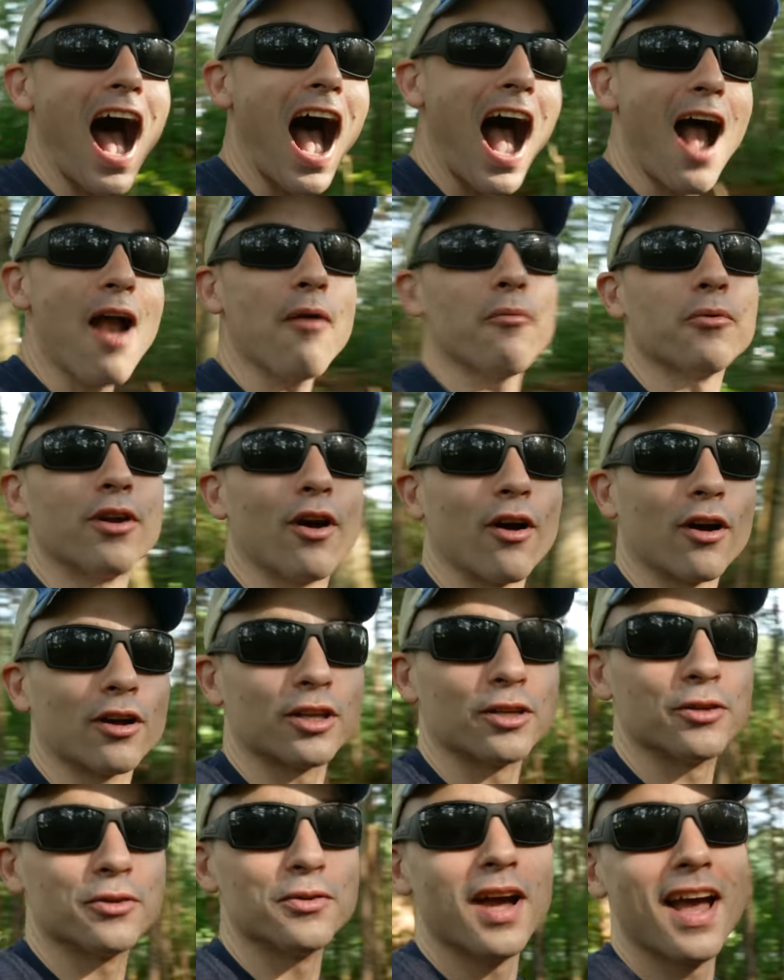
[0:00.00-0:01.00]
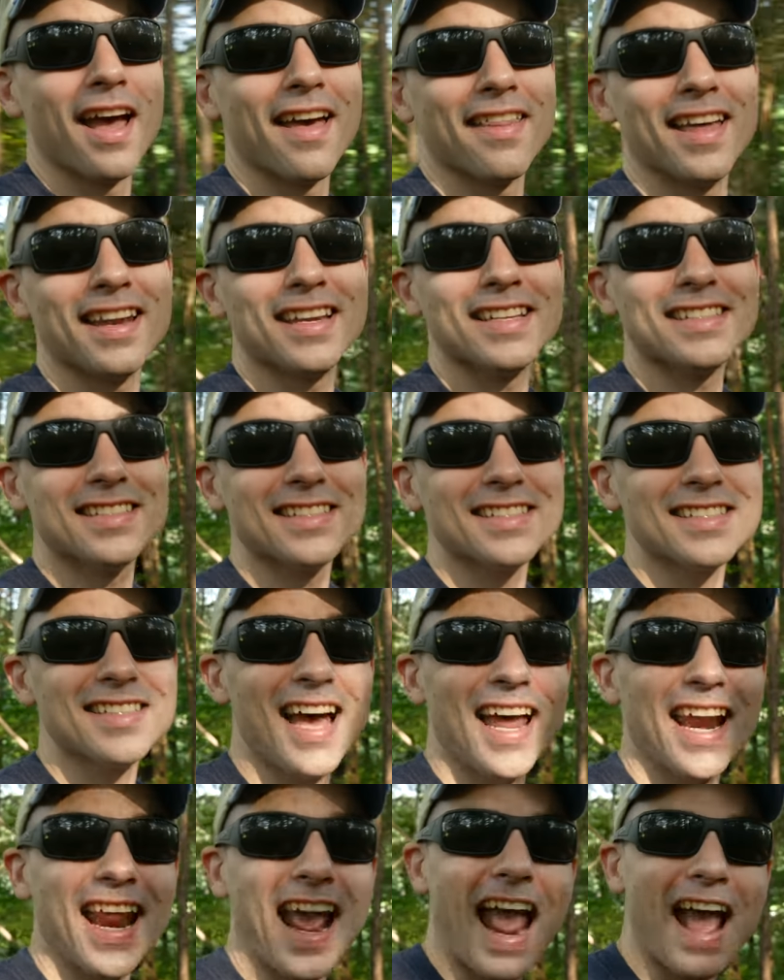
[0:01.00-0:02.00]
I would argue that it does
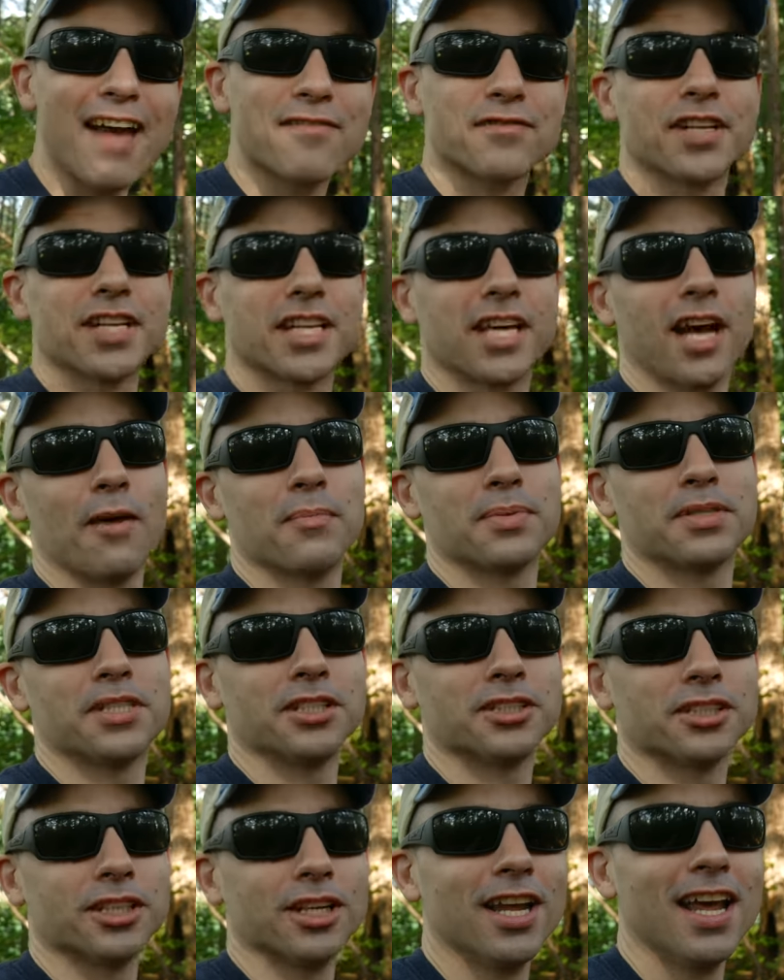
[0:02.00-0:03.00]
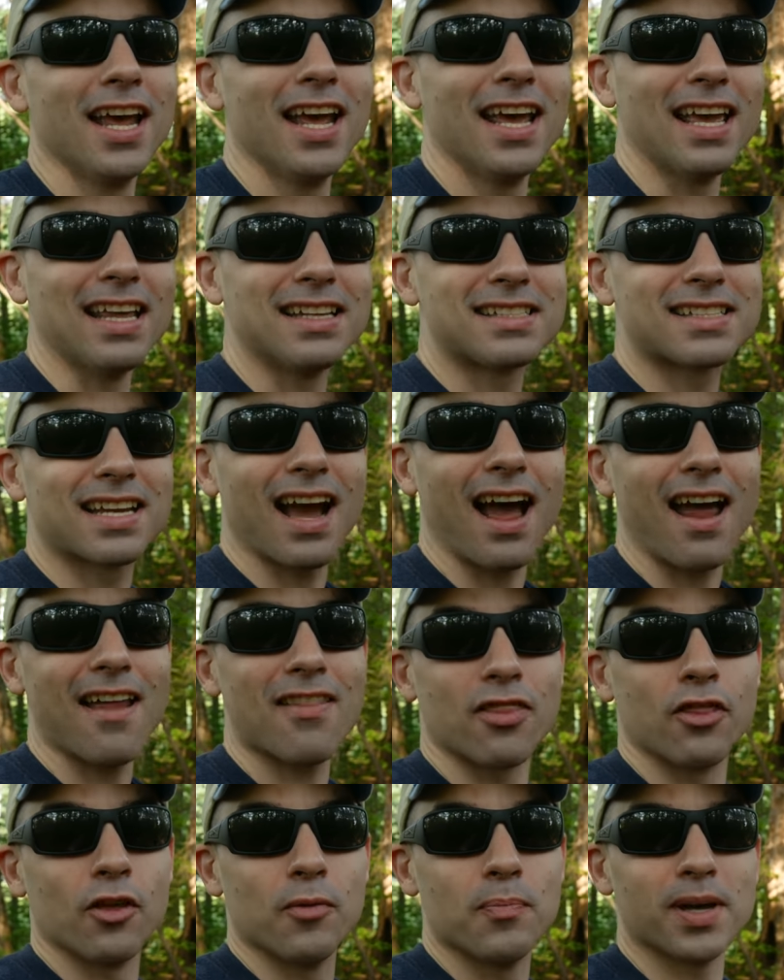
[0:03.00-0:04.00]
not have any competition. It's got
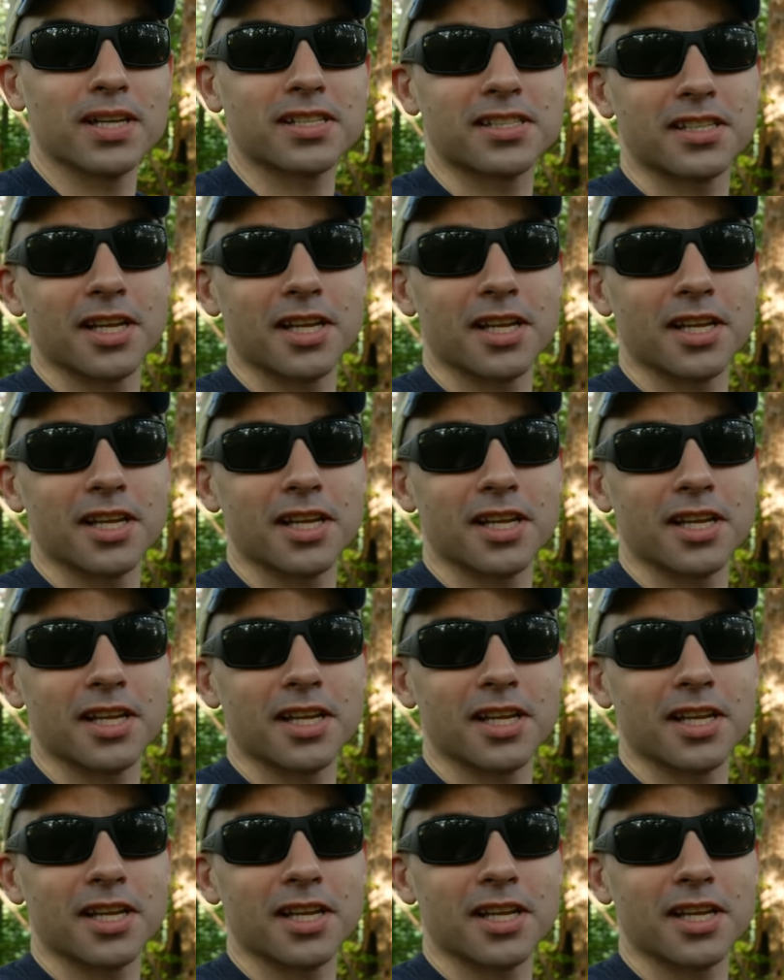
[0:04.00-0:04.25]
the best